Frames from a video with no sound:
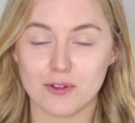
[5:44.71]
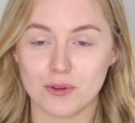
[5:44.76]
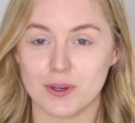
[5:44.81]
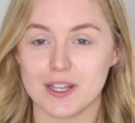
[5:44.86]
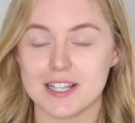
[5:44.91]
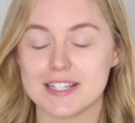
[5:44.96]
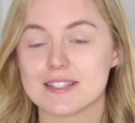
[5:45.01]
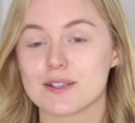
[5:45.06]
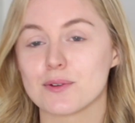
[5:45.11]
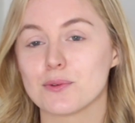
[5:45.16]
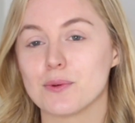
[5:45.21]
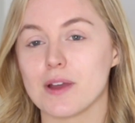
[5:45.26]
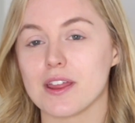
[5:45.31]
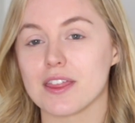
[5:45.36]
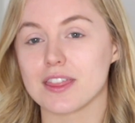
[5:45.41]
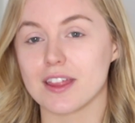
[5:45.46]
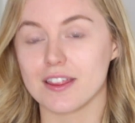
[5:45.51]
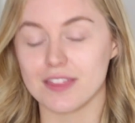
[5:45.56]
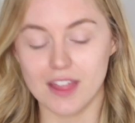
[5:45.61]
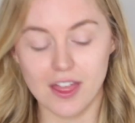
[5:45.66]
crease
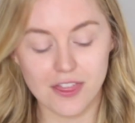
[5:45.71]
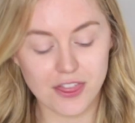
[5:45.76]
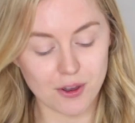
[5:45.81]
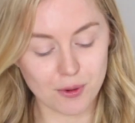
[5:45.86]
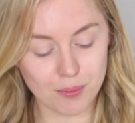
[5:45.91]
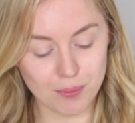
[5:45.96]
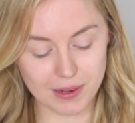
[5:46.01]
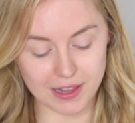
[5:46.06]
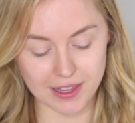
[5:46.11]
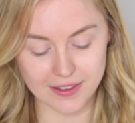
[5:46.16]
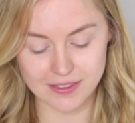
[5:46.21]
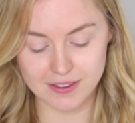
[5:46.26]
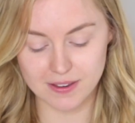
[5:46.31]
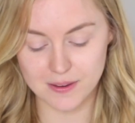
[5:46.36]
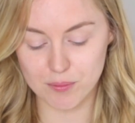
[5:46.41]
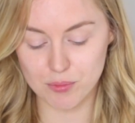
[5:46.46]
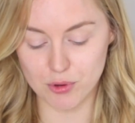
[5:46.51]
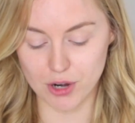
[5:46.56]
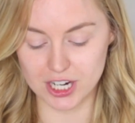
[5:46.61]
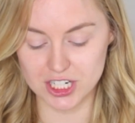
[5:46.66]
with another
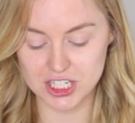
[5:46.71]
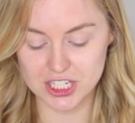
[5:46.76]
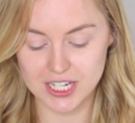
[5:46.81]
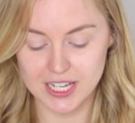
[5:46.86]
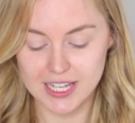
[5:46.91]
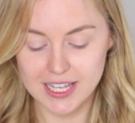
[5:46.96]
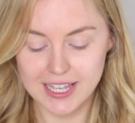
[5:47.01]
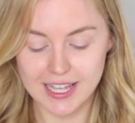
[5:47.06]
blending brush,